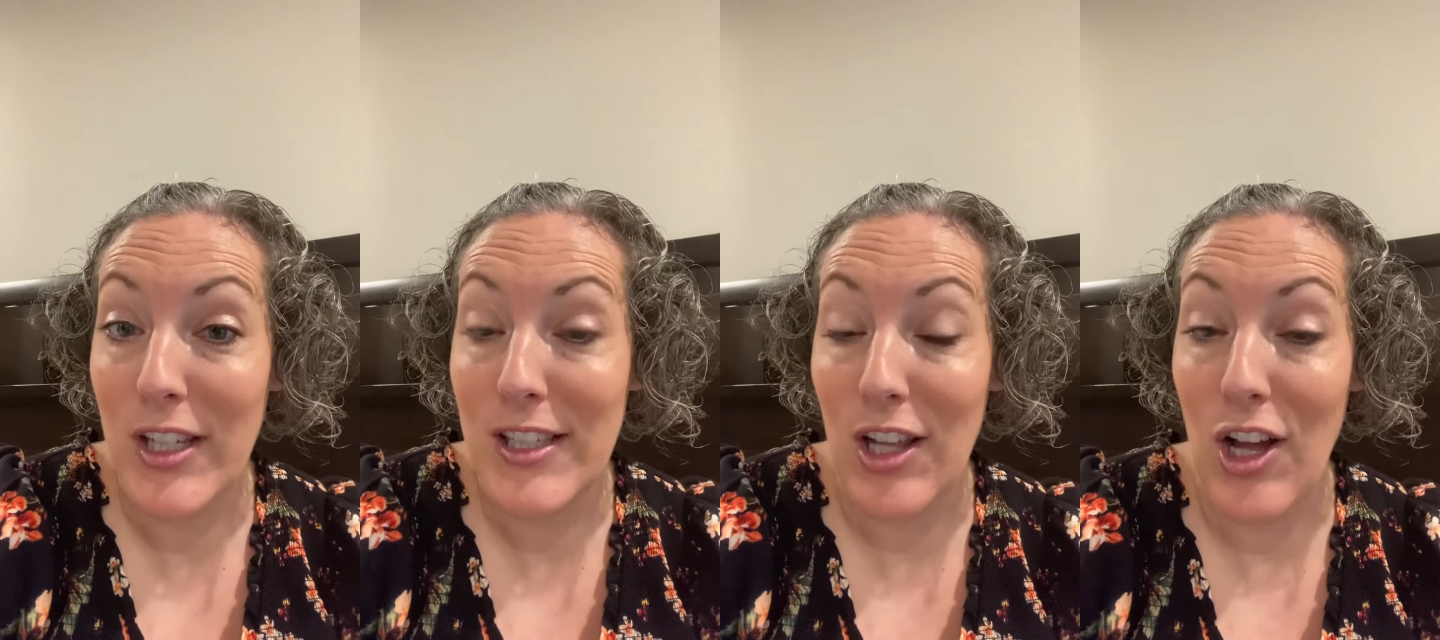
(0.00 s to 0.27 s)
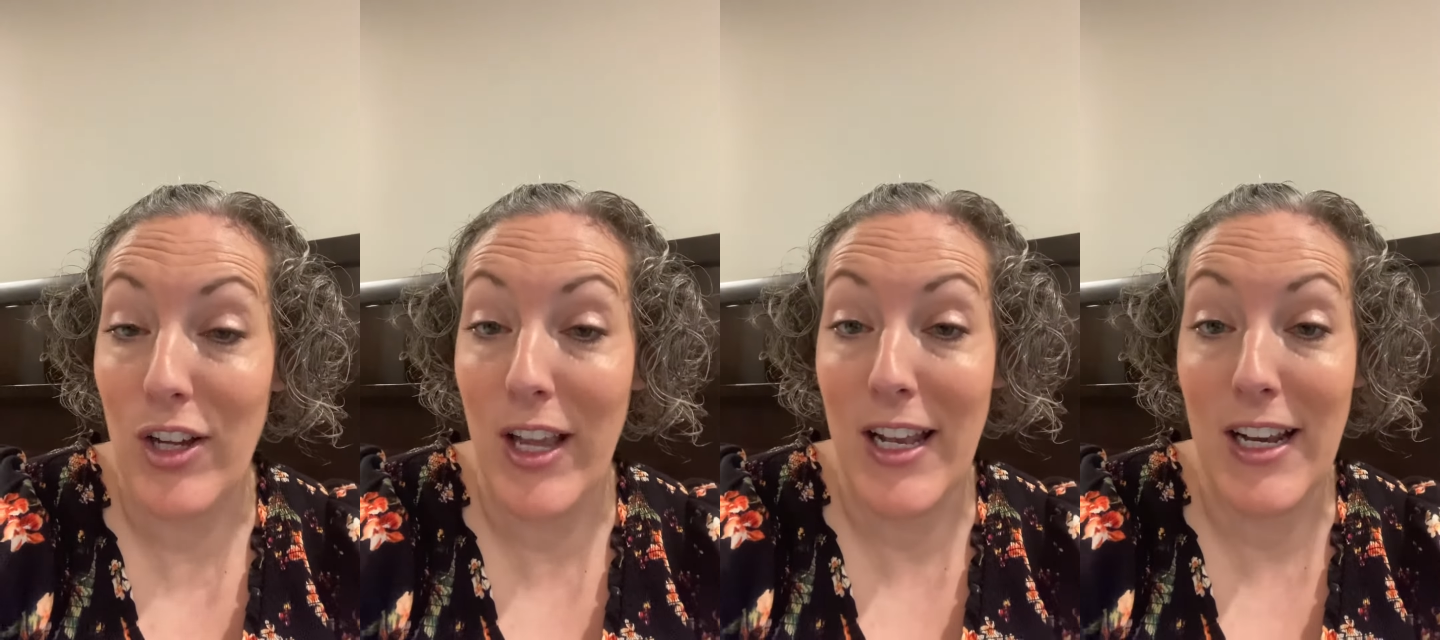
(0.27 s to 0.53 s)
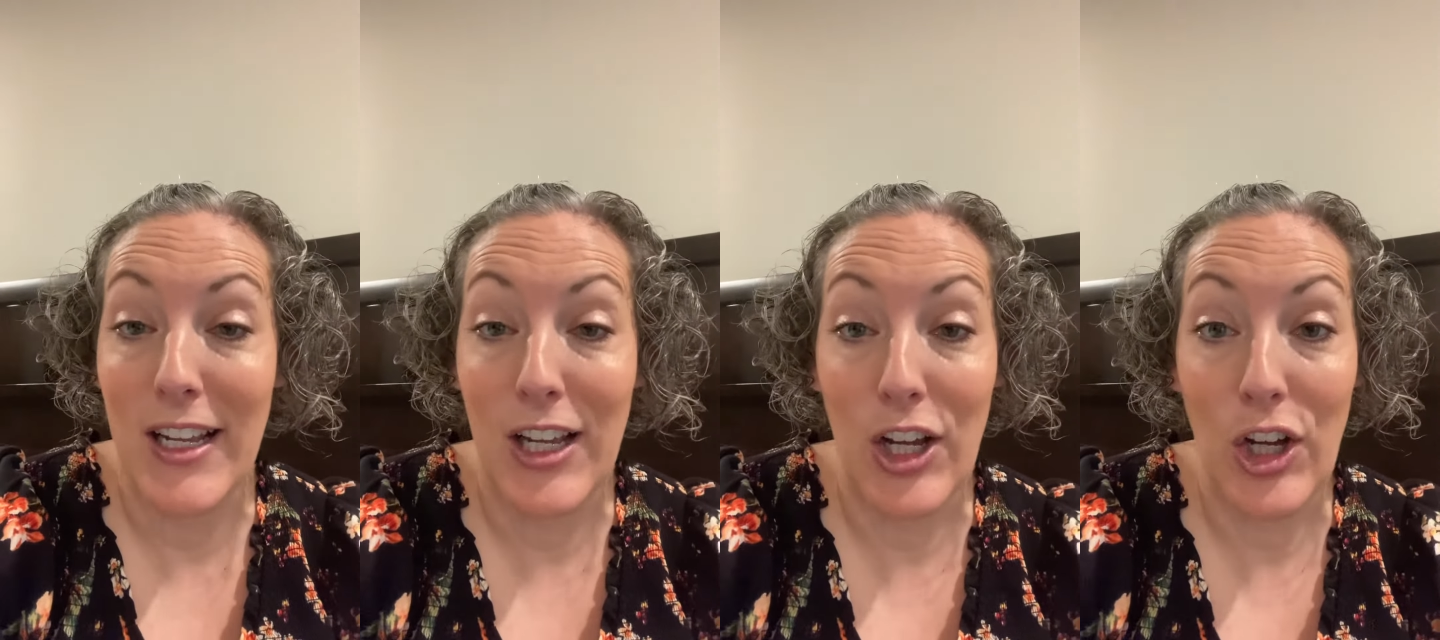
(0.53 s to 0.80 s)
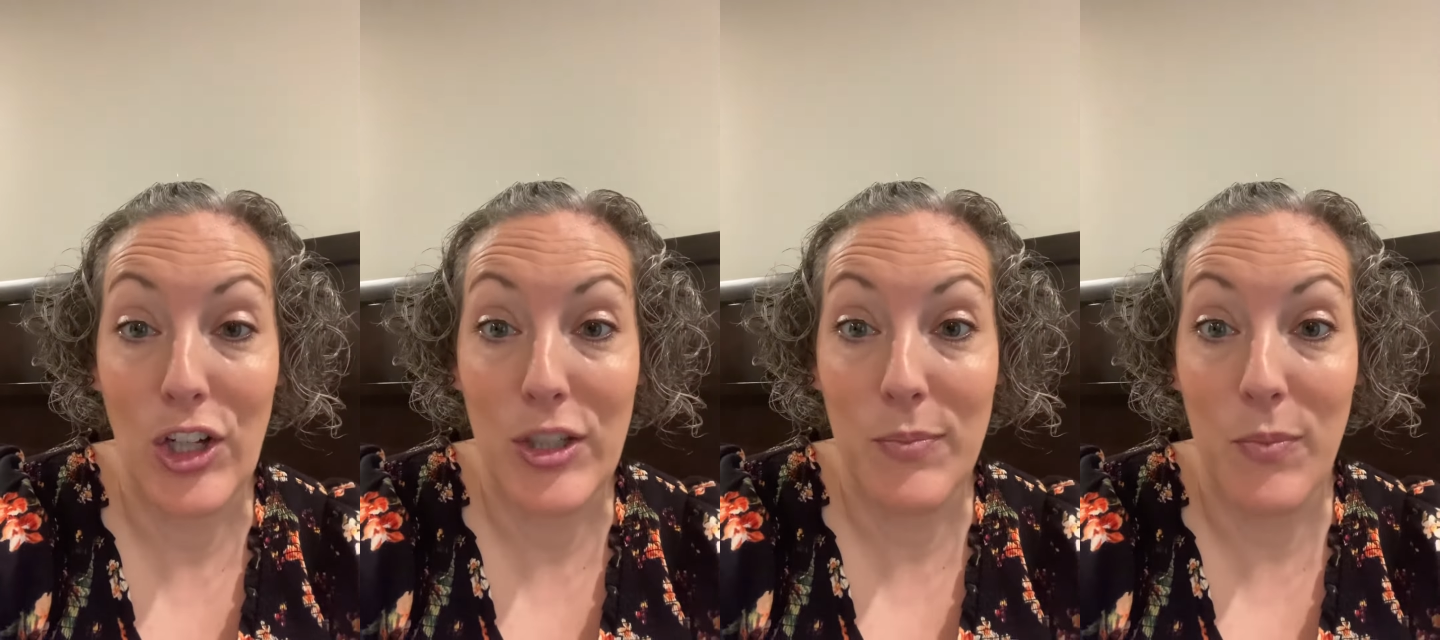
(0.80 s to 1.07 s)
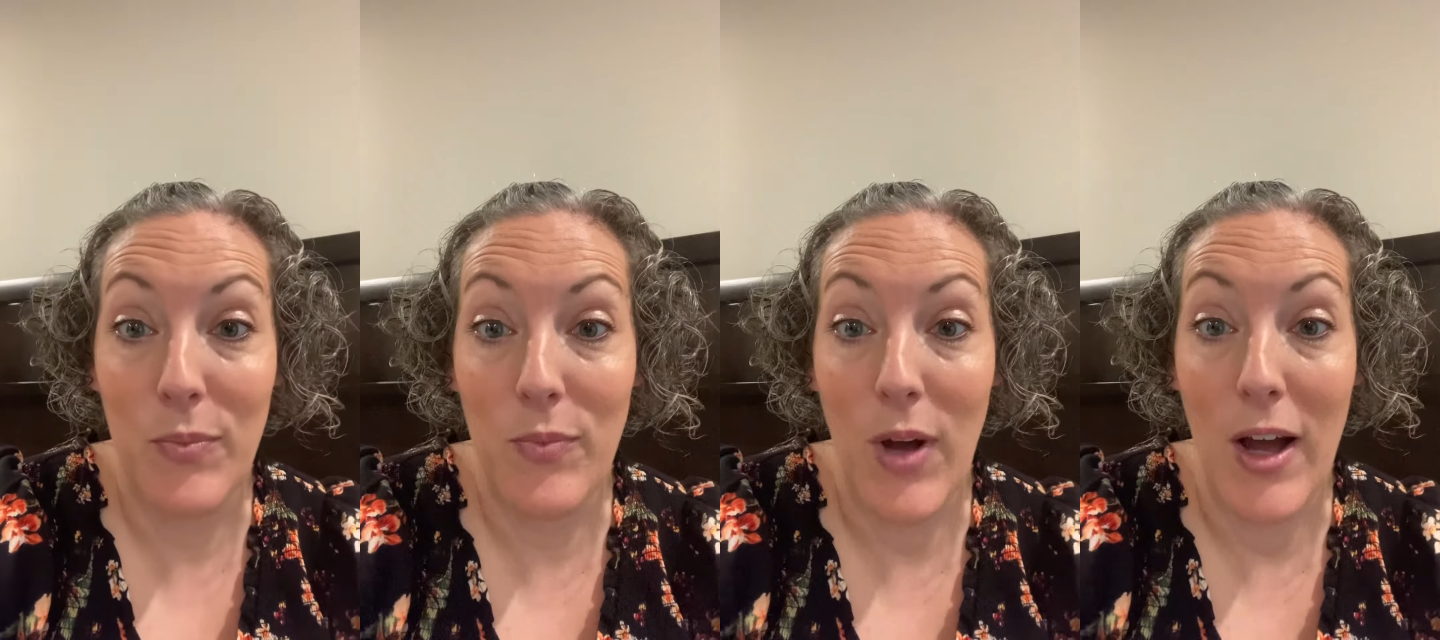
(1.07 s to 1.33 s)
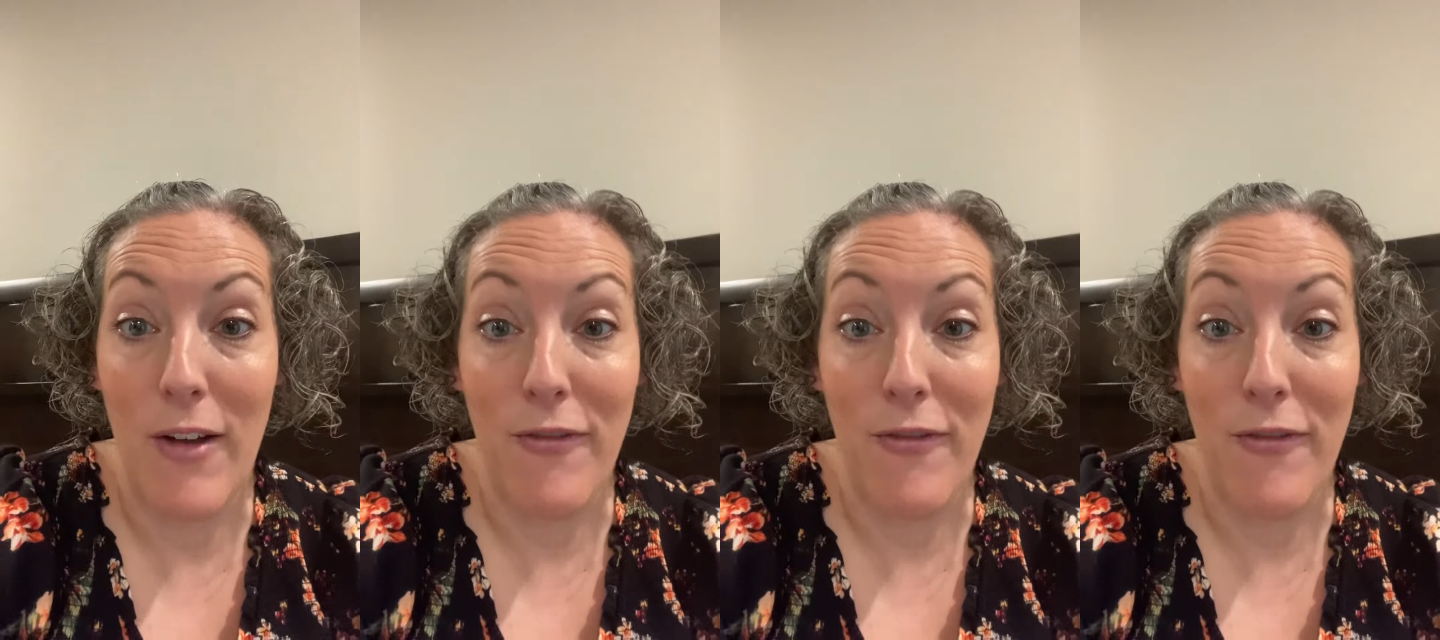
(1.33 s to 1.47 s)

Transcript: as long, and it cooked uh,